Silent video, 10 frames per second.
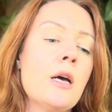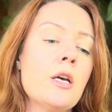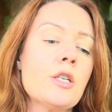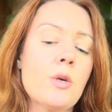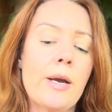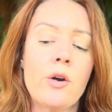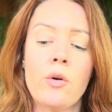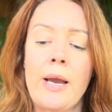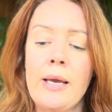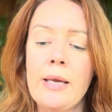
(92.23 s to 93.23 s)
So I
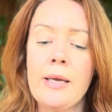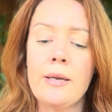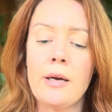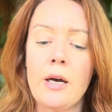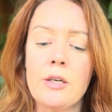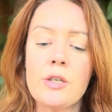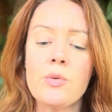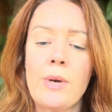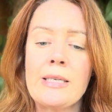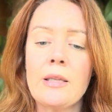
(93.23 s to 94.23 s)
created, just
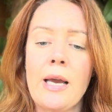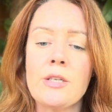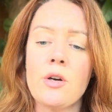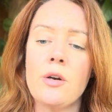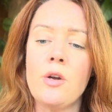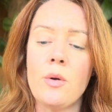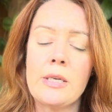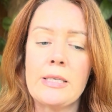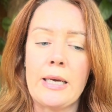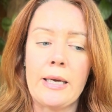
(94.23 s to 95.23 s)
recently I started
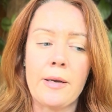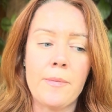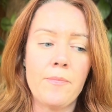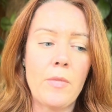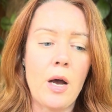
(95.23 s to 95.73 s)
noticing